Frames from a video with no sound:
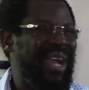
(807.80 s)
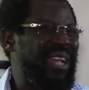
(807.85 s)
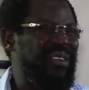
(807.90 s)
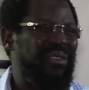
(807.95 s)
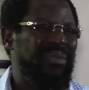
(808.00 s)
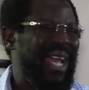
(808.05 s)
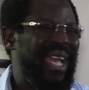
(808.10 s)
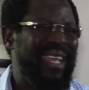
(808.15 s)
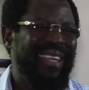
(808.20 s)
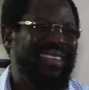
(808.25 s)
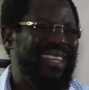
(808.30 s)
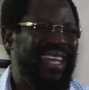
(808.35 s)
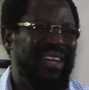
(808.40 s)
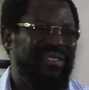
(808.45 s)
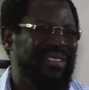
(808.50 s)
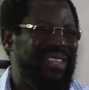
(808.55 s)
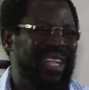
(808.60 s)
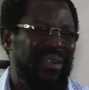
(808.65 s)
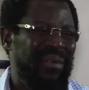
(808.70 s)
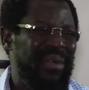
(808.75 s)

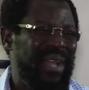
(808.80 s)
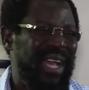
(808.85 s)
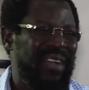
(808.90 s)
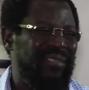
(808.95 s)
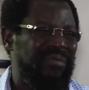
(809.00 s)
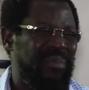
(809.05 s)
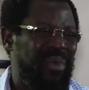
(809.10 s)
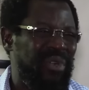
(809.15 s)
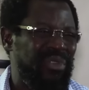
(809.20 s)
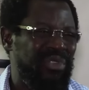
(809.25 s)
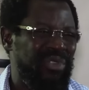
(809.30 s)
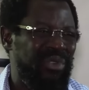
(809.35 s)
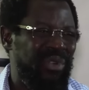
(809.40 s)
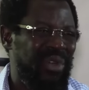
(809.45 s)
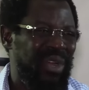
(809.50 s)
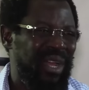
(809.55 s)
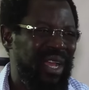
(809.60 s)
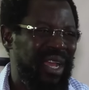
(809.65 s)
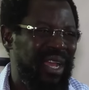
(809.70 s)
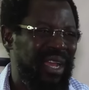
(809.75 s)
have much
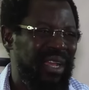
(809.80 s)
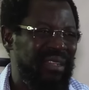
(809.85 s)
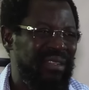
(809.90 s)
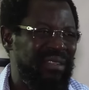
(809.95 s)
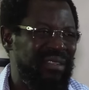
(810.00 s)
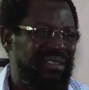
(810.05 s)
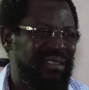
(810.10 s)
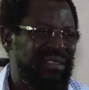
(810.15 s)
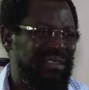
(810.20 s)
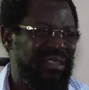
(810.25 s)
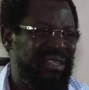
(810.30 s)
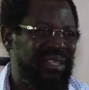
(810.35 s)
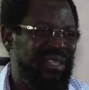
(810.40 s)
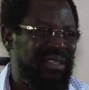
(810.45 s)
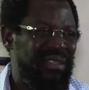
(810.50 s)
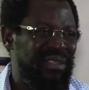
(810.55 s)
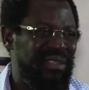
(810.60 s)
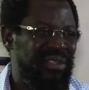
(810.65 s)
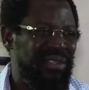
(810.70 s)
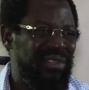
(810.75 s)
longer
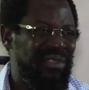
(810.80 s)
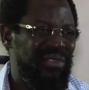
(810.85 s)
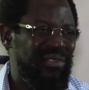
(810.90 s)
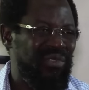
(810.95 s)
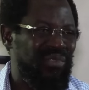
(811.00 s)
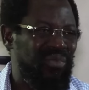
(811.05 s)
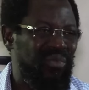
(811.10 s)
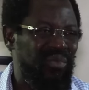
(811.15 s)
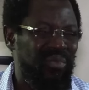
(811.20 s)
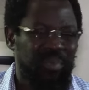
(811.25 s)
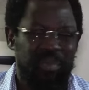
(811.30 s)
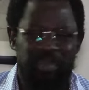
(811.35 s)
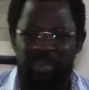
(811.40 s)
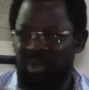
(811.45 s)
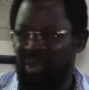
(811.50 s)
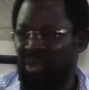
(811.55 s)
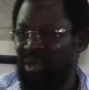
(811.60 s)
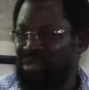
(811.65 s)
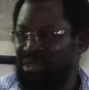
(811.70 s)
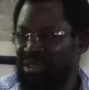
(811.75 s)
to
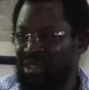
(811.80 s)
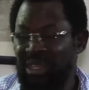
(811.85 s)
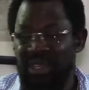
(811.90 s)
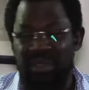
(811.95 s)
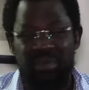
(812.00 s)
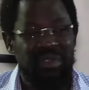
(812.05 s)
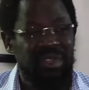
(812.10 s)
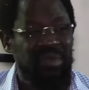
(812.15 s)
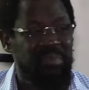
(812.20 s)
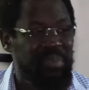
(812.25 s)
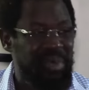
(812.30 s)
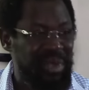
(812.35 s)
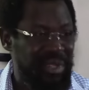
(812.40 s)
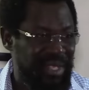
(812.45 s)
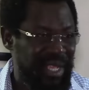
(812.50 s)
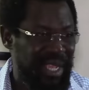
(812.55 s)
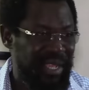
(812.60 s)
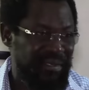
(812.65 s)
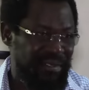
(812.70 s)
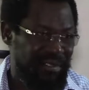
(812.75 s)
continue the
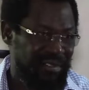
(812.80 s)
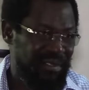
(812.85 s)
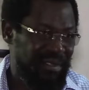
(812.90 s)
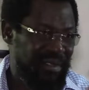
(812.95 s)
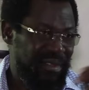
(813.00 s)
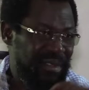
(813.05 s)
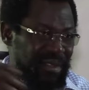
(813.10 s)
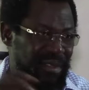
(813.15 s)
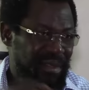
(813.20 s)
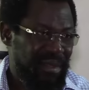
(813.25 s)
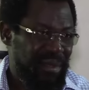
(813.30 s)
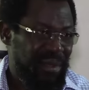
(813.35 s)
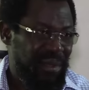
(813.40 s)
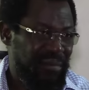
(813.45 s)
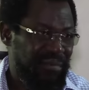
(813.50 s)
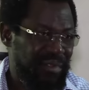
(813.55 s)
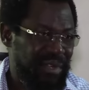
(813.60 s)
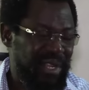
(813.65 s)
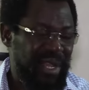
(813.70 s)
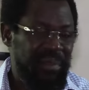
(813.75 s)
pretense
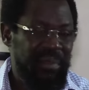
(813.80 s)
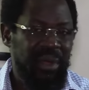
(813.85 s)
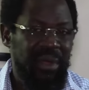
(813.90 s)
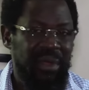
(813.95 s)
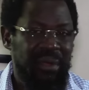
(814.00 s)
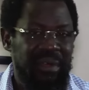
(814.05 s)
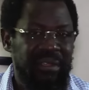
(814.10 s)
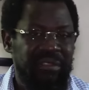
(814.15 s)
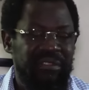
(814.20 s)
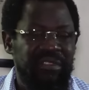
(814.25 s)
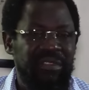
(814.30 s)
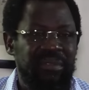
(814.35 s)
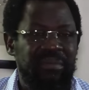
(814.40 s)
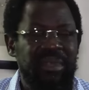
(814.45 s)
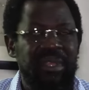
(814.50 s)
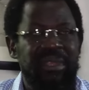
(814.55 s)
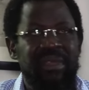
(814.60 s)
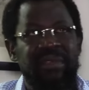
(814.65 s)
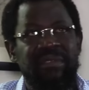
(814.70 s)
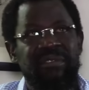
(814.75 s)
of a democracy,
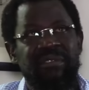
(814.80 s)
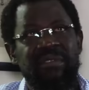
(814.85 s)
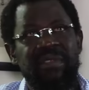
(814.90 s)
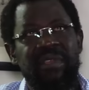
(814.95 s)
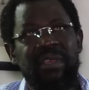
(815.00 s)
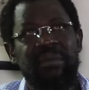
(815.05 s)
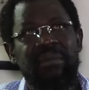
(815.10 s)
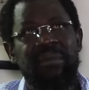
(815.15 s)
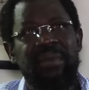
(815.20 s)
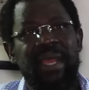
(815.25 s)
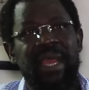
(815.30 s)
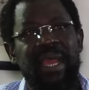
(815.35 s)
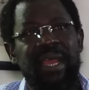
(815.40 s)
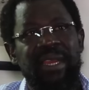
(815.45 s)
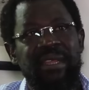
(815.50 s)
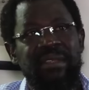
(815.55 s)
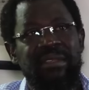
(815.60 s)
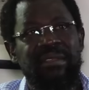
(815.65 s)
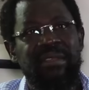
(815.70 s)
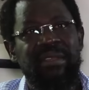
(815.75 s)
because in
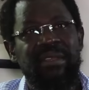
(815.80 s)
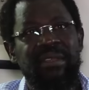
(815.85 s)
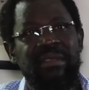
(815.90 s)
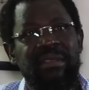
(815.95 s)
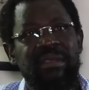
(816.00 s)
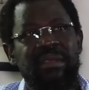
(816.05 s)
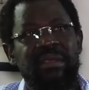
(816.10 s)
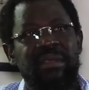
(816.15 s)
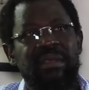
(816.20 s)
reality,